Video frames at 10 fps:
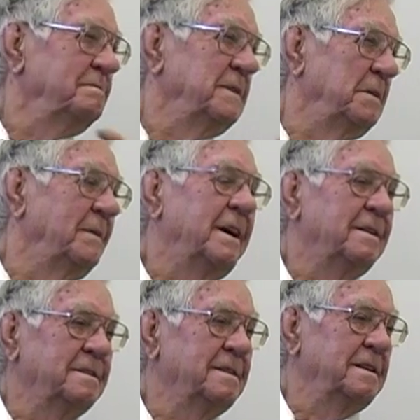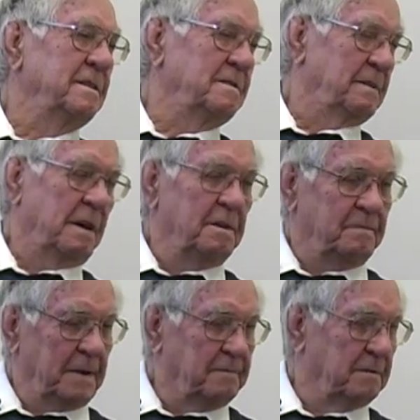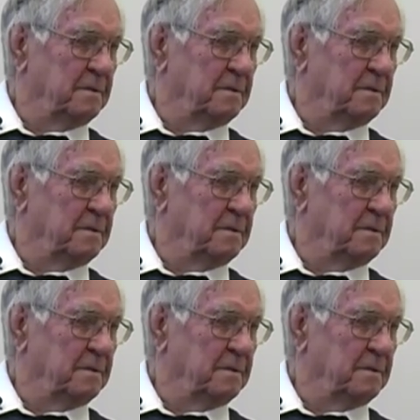the mount, and other people